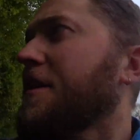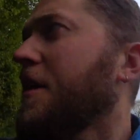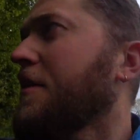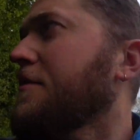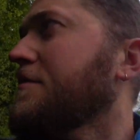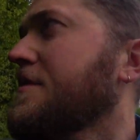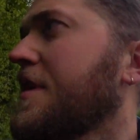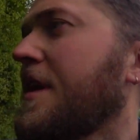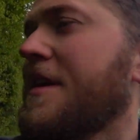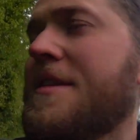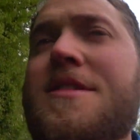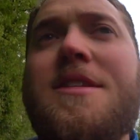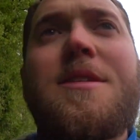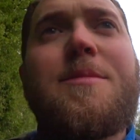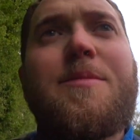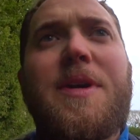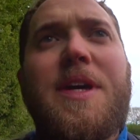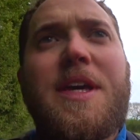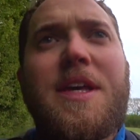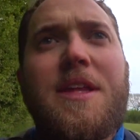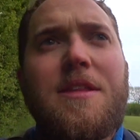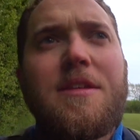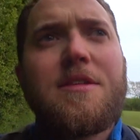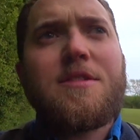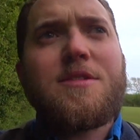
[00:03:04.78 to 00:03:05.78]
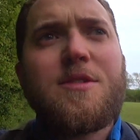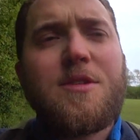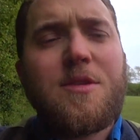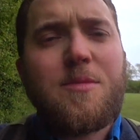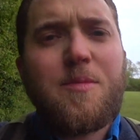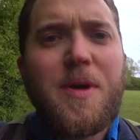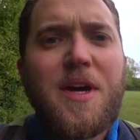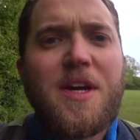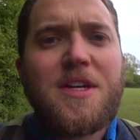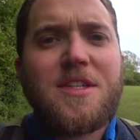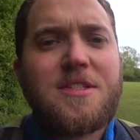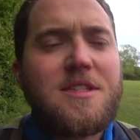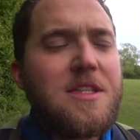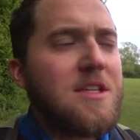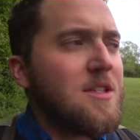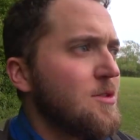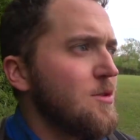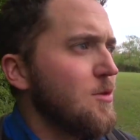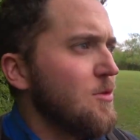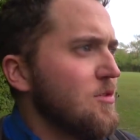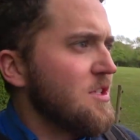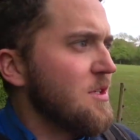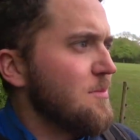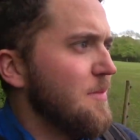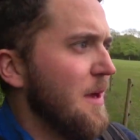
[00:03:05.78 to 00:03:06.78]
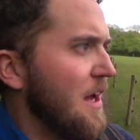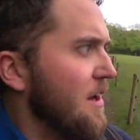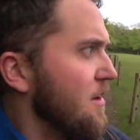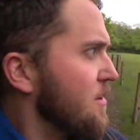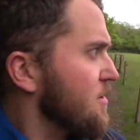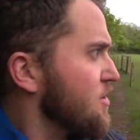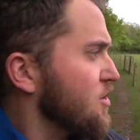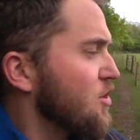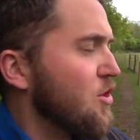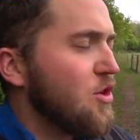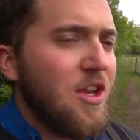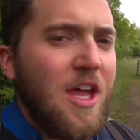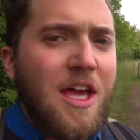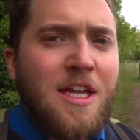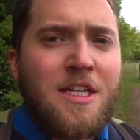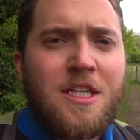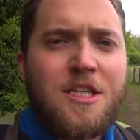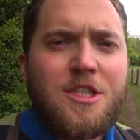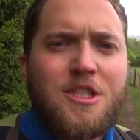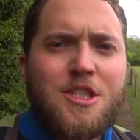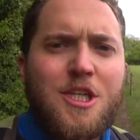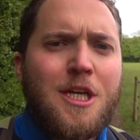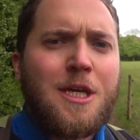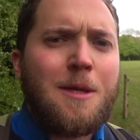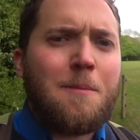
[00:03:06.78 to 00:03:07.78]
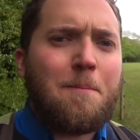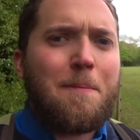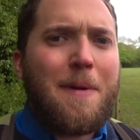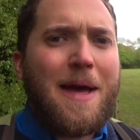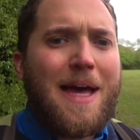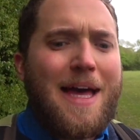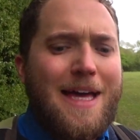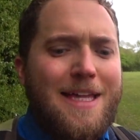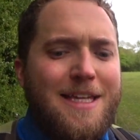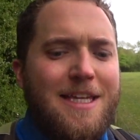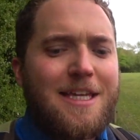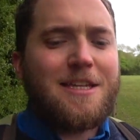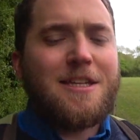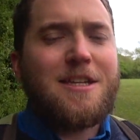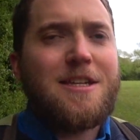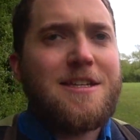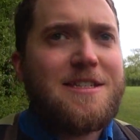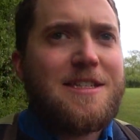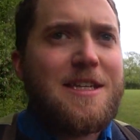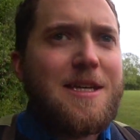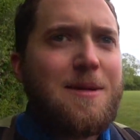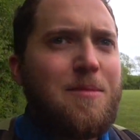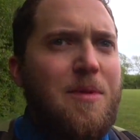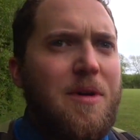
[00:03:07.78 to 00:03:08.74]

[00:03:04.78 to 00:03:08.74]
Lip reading: don't tend to be the sort of person that talks about good energy and bad energy,